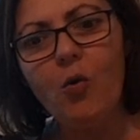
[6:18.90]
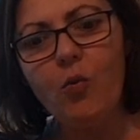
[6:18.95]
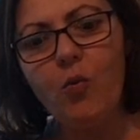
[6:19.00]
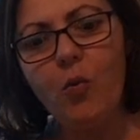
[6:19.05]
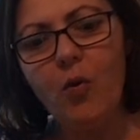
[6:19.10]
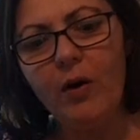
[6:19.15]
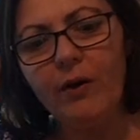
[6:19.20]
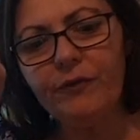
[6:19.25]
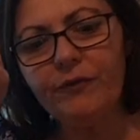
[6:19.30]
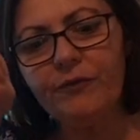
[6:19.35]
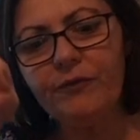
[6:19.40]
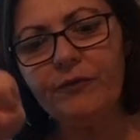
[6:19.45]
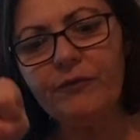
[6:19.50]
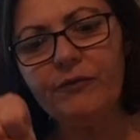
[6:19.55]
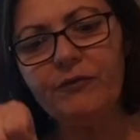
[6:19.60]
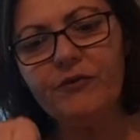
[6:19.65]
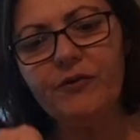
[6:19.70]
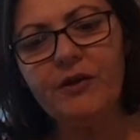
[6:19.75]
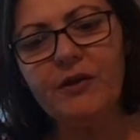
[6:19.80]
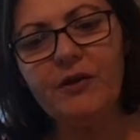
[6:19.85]
What
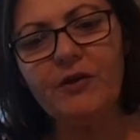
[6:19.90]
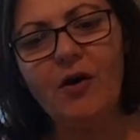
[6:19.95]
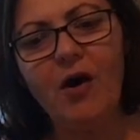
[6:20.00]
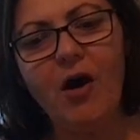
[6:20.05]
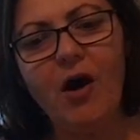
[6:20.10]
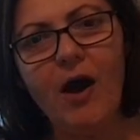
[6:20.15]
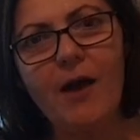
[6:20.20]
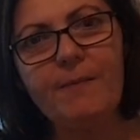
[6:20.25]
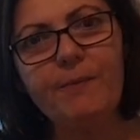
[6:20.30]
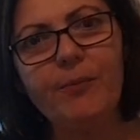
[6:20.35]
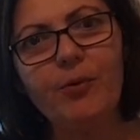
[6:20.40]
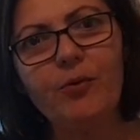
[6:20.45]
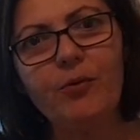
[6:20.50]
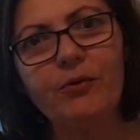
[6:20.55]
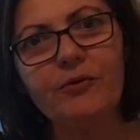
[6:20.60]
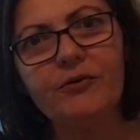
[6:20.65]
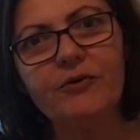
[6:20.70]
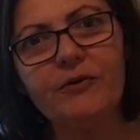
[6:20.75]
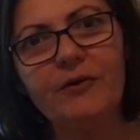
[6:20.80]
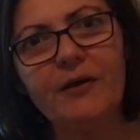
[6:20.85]
did I
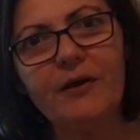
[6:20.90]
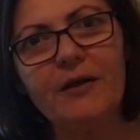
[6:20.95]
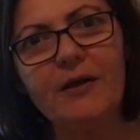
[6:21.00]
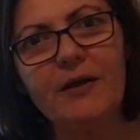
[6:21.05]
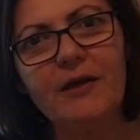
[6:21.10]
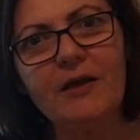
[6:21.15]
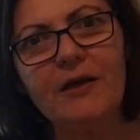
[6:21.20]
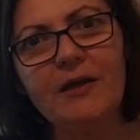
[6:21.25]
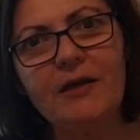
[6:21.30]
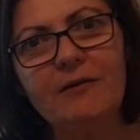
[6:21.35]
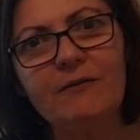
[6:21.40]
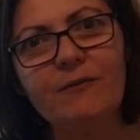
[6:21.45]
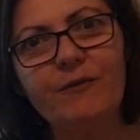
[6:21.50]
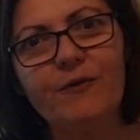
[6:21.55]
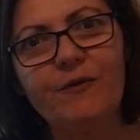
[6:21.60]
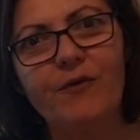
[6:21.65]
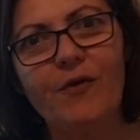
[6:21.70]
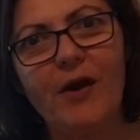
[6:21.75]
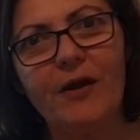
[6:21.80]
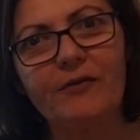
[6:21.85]
put in
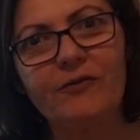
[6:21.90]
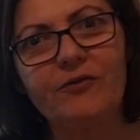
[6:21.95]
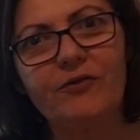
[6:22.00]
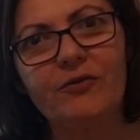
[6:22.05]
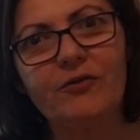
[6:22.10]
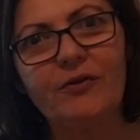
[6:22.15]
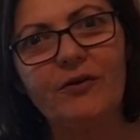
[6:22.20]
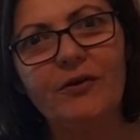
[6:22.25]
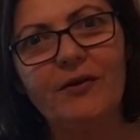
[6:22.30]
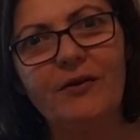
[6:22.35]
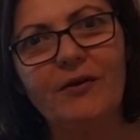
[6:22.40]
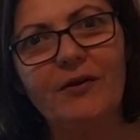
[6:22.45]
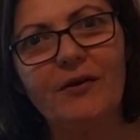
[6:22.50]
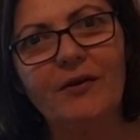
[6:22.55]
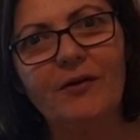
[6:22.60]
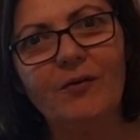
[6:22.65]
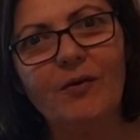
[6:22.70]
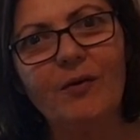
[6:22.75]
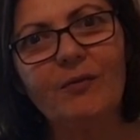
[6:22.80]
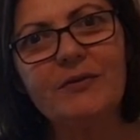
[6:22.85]
front?
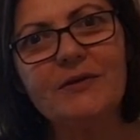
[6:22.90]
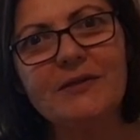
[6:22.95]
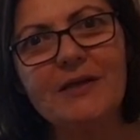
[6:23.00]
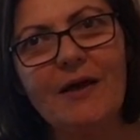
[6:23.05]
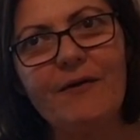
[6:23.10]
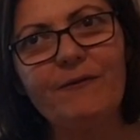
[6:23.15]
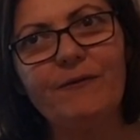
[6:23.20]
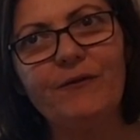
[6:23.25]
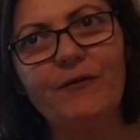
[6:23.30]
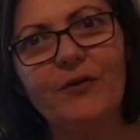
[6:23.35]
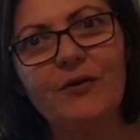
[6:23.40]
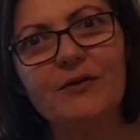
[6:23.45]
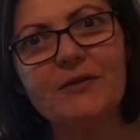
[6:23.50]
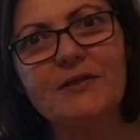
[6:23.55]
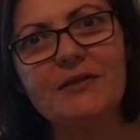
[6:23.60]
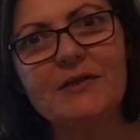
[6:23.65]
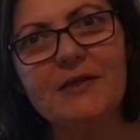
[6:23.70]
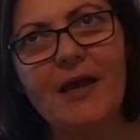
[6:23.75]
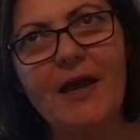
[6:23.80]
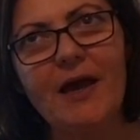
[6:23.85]
What was that
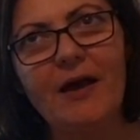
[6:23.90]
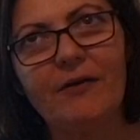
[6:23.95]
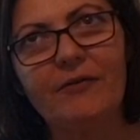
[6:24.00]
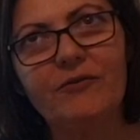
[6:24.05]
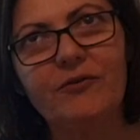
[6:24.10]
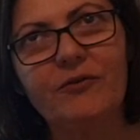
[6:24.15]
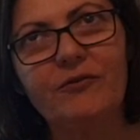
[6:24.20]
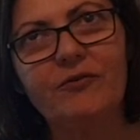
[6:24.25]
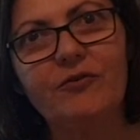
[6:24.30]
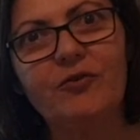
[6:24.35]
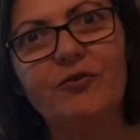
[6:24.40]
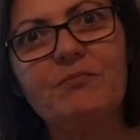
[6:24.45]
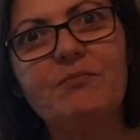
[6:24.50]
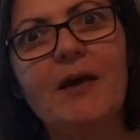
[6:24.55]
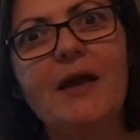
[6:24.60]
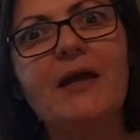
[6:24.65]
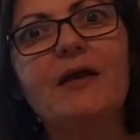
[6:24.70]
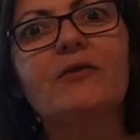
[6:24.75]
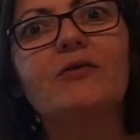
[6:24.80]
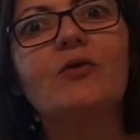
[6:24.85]
first sound to
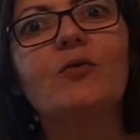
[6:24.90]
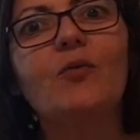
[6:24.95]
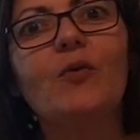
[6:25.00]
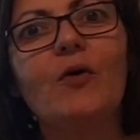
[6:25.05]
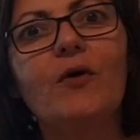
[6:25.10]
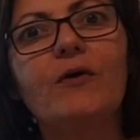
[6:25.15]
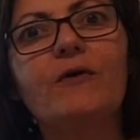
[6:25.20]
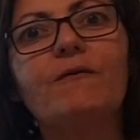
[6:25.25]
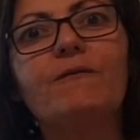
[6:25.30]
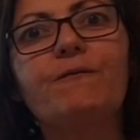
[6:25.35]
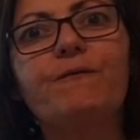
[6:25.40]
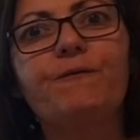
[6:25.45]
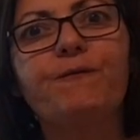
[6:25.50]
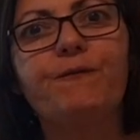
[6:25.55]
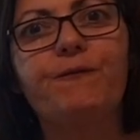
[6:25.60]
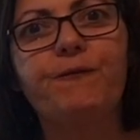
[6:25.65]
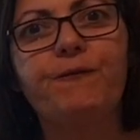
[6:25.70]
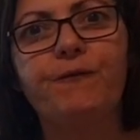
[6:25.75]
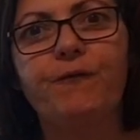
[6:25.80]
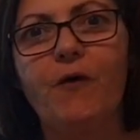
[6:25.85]
make the word
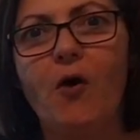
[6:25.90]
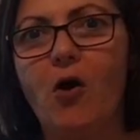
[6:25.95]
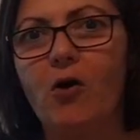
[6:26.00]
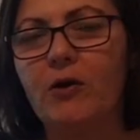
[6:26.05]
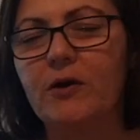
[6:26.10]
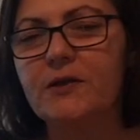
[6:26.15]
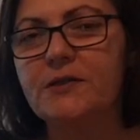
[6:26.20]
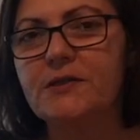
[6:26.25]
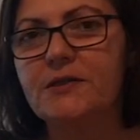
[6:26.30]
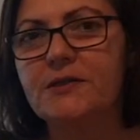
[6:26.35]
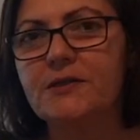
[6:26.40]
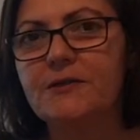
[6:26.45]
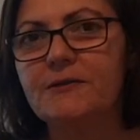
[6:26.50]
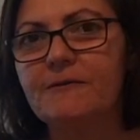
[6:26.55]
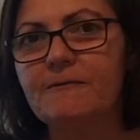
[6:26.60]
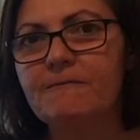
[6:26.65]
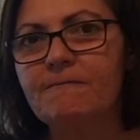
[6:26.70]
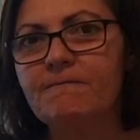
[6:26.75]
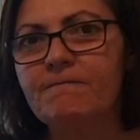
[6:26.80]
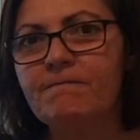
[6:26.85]
fox?
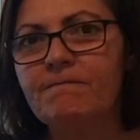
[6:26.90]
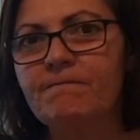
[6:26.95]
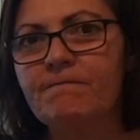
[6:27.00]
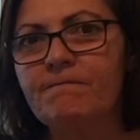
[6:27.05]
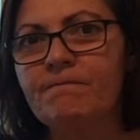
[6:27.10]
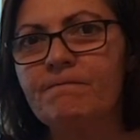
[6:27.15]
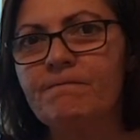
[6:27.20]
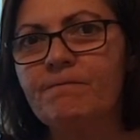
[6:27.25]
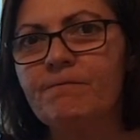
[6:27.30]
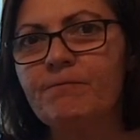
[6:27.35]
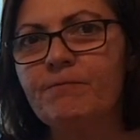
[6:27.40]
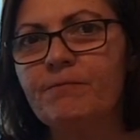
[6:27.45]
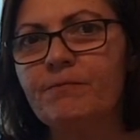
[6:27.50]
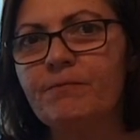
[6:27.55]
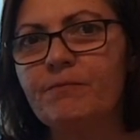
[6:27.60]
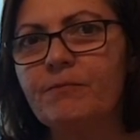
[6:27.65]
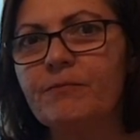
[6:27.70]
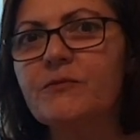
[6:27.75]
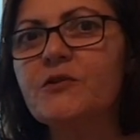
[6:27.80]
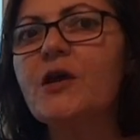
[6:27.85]

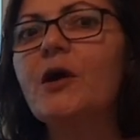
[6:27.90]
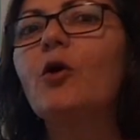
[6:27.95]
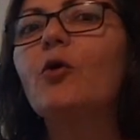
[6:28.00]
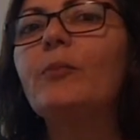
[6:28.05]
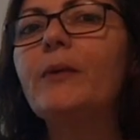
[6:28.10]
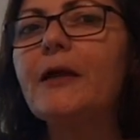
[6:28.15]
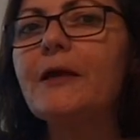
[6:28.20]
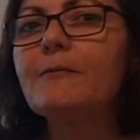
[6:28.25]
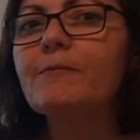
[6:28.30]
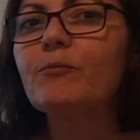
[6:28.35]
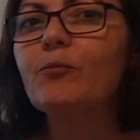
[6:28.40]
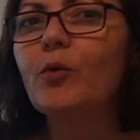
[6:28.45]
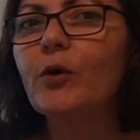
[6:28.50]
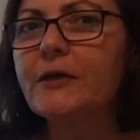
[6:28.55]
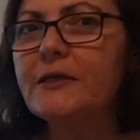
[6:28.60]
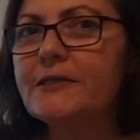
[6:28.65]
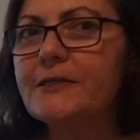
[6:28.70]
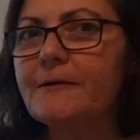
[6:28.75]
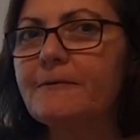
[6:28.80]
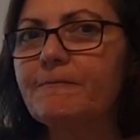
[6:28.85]
Tell me, what
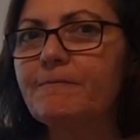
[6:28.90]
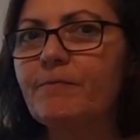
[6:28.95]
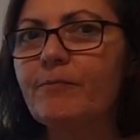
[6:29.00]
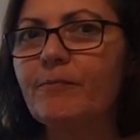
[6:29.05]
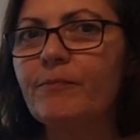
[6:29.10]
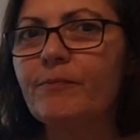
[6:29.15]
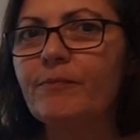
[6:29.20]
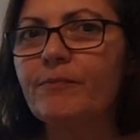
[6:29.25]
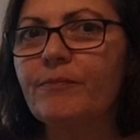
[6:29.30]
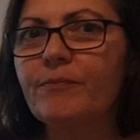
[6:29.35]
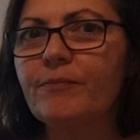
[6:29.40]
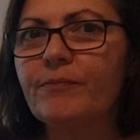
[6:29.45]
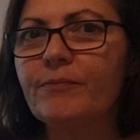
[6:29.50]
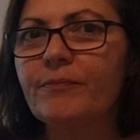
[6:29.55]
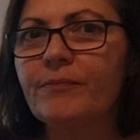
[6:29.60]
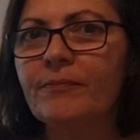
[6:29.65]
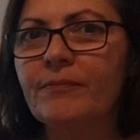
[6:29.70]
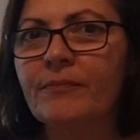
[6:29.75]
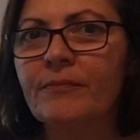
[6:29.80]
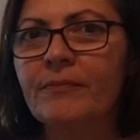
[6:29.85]
is it?
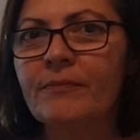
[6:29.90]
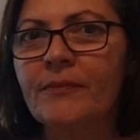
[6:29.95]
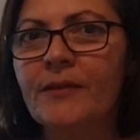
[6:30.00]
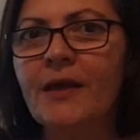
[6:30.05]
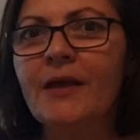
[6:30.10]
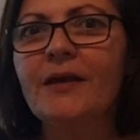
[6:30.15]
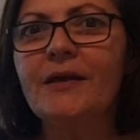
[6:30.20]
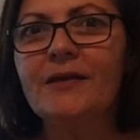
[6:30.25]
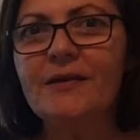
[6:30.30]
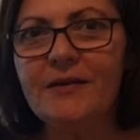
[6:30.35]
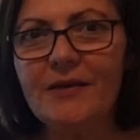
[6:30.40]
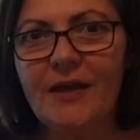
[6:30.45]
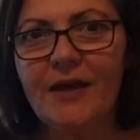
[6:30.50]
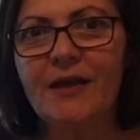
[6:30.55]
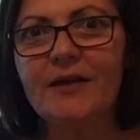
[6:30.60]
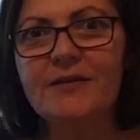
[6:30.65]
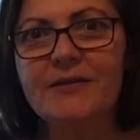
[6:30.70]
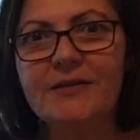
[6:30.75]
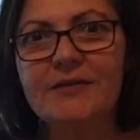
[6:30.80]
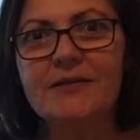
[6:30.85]

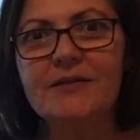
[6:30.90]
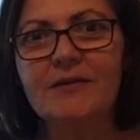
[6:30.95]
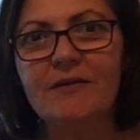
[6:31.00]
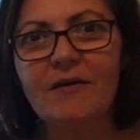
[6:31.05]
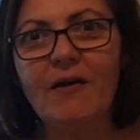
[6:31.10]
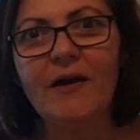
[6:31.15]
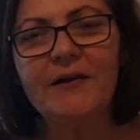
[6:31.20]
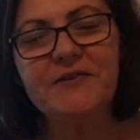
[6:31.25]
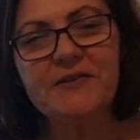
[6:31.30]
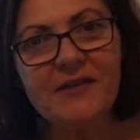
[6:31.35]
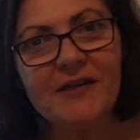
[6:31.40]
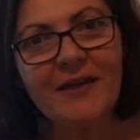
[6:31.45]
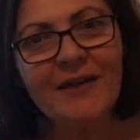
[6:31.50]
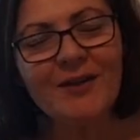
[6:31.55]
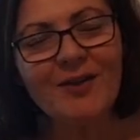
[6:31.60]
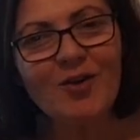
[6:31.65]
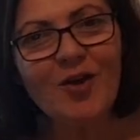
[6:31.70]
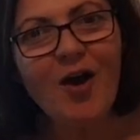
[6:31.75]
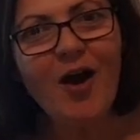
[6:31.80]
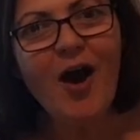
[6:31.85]
Yes, I
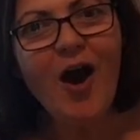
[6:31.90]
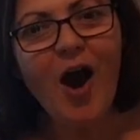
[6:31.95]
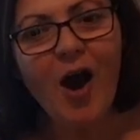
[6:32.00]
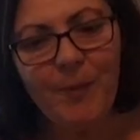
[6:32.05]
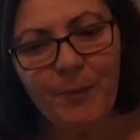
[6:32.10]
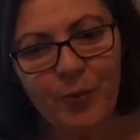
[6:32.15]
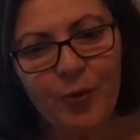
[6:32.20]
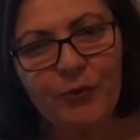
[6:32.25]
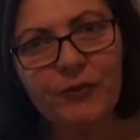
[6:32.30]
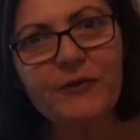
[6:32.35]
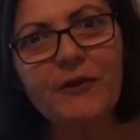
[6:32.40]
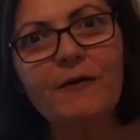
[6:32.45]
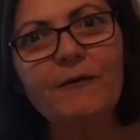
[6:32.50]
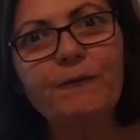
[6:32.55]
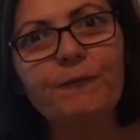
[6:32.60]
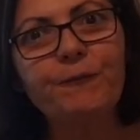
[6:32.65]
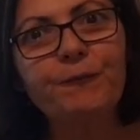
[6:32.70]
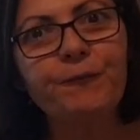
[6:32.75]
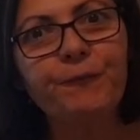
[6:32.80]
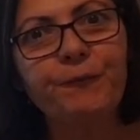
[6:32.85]
did. I put the
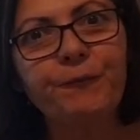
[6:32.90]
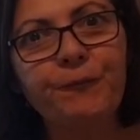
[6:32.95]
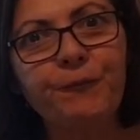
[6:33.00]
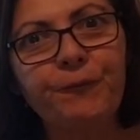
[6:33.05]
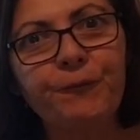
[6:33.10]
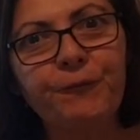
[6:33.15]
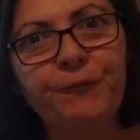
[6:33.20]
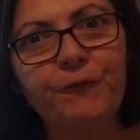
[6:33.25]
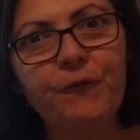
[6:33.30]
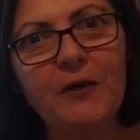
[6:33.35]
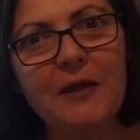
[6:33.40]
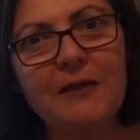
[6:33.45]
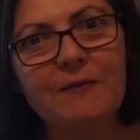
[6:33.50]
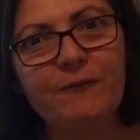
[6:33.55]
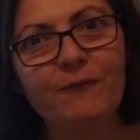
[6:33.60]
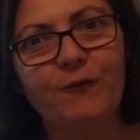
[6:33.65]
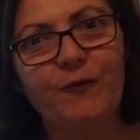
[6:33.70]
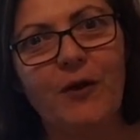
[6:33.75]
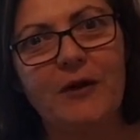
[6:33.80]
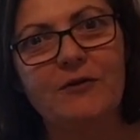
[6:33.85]
f in
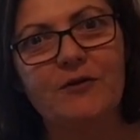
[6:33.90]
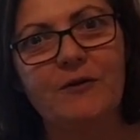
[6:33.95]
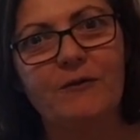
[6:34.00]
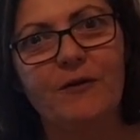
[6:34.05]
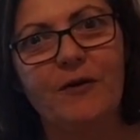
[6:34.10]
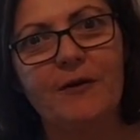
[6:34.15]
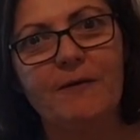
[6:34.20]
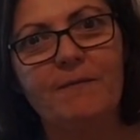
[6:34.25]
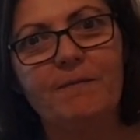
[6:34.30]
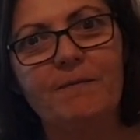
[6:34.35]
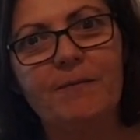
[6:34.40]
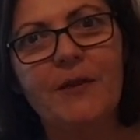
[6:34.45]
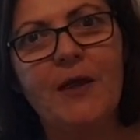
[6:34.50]
front of it.